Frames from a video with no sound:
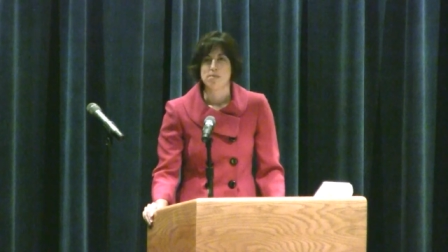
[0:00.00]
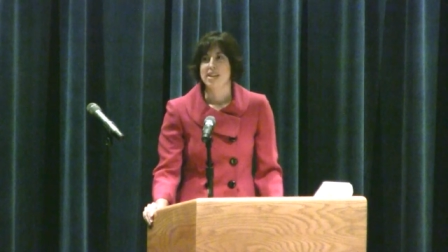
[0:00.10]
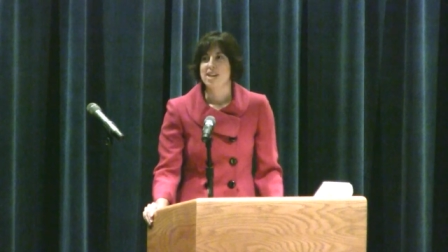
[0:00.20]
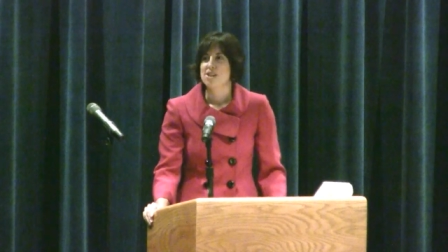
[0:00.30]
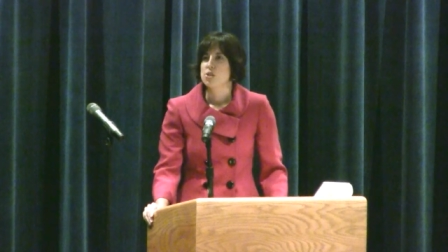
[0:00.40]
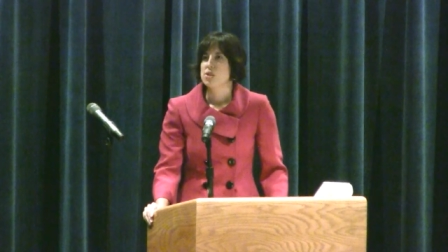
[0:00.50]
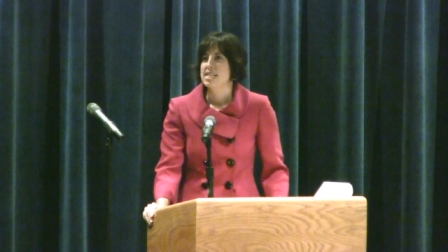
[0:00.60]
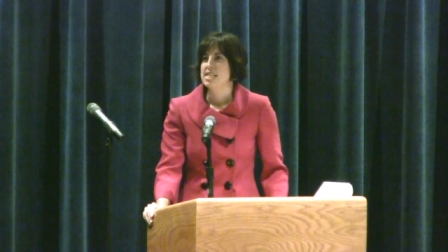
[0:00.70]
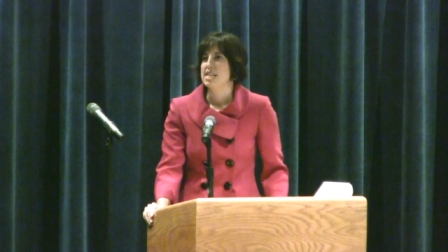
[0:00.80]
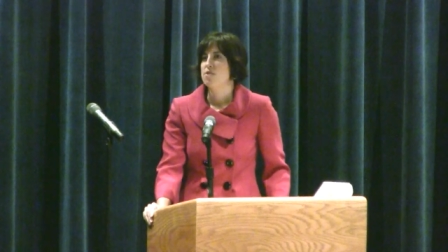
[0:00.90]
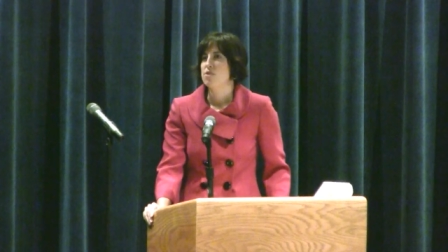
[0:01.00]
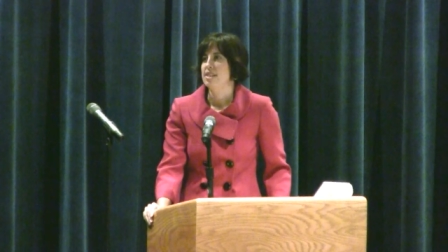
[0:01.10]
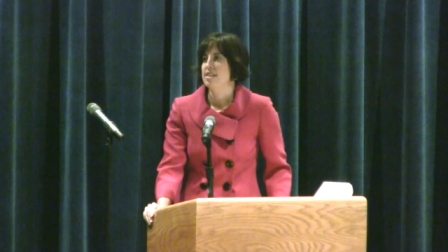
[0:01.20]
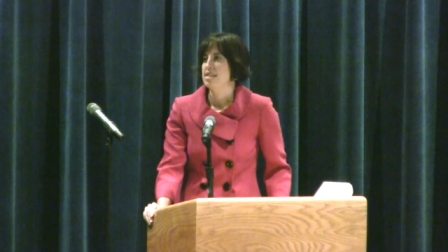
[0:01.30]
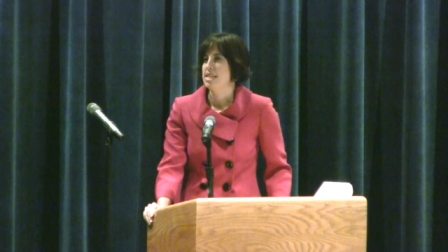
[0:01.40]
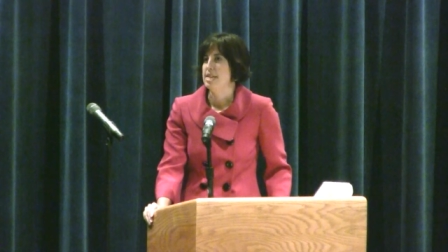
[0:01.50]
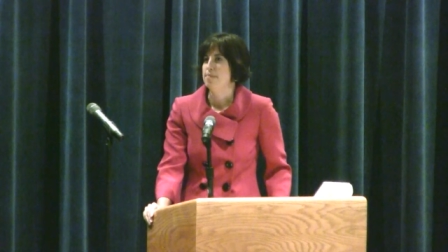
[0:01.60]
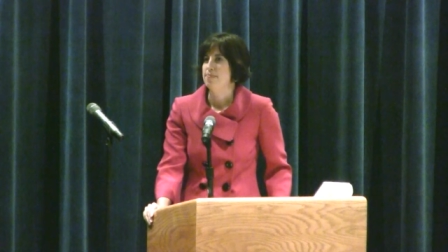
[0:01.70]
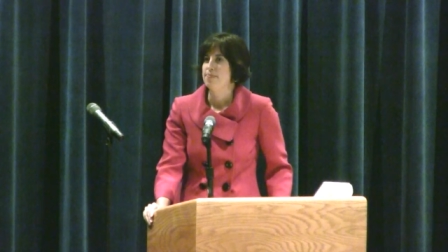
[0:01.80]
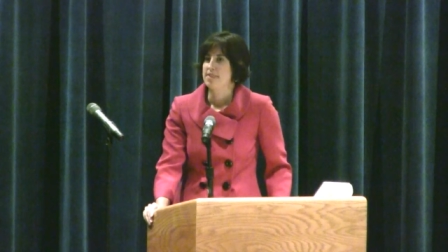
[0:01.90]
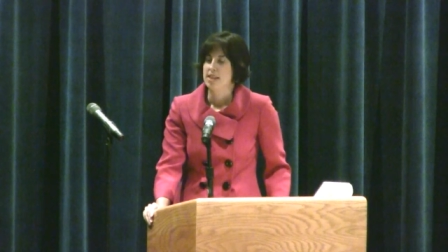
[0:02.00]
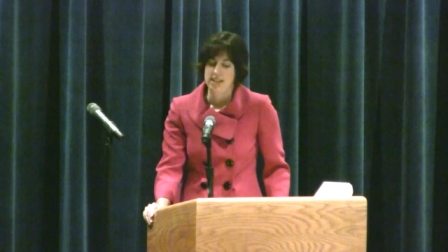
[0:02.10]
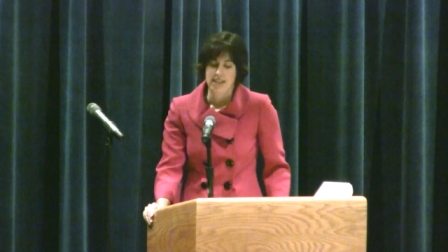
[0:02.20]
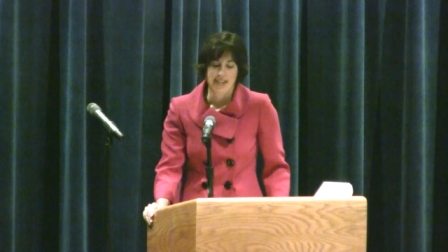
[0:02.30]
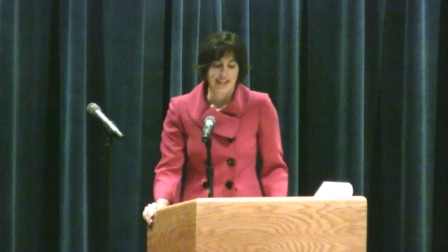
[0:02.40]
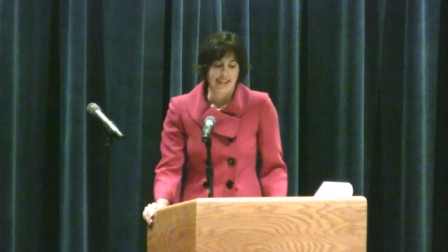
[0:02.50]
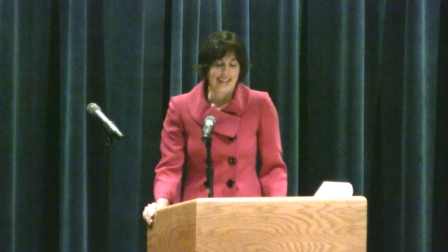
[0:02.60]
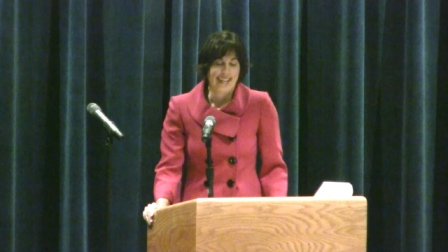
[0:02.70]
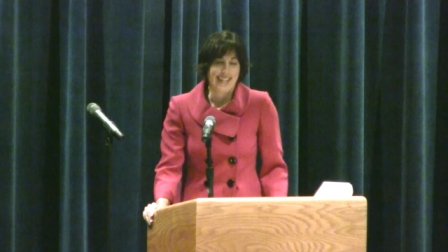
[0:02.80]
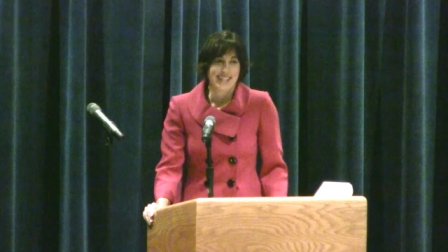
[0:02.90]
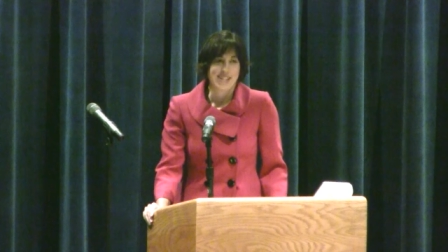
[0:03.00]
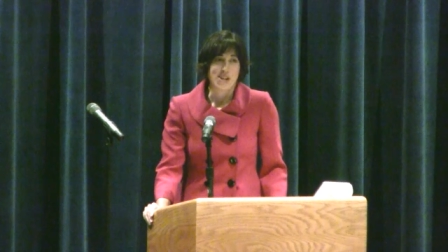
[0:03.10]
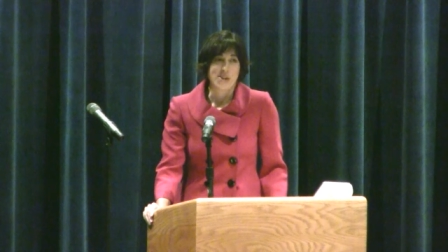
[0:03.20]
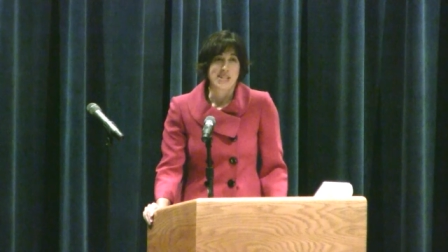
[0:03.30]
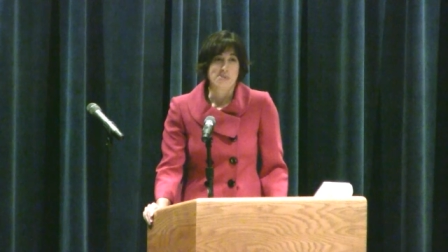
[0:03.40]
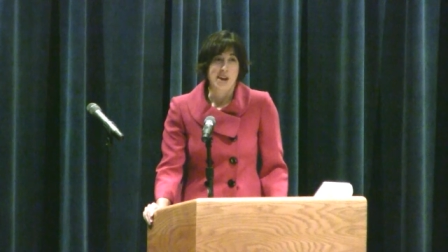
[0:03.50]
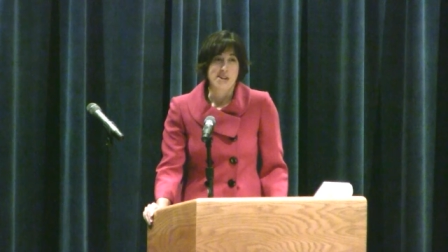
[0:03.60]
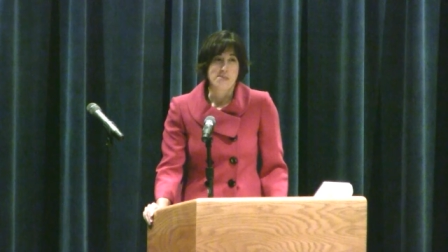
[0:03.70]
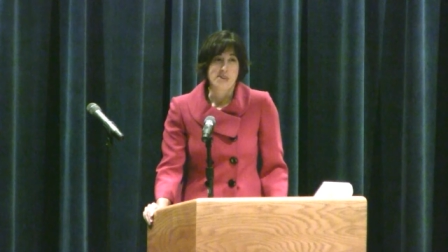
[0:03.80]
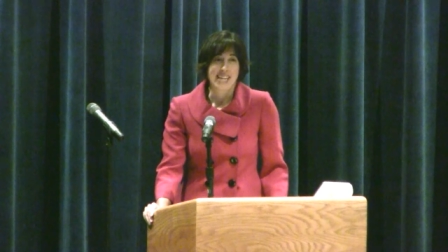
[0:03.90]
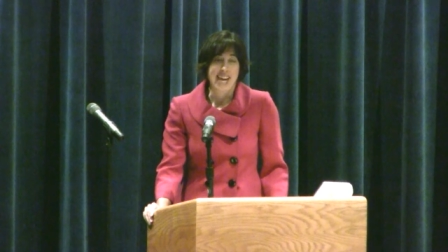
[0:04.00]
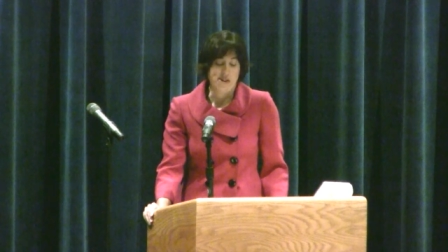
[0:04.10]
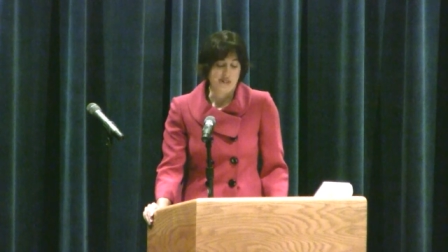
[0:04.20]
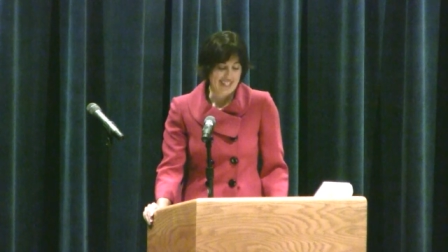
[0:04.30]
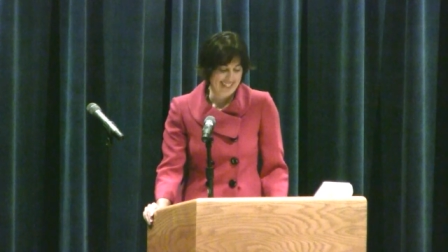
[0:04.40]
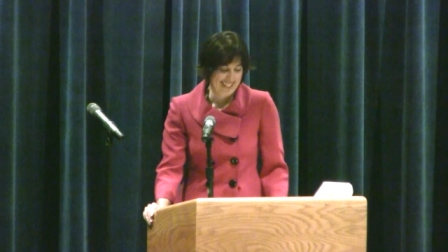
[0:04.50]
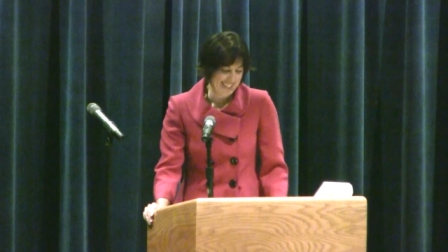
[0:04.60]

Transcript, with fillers: But he also says I never listened to him. So he's right on one count.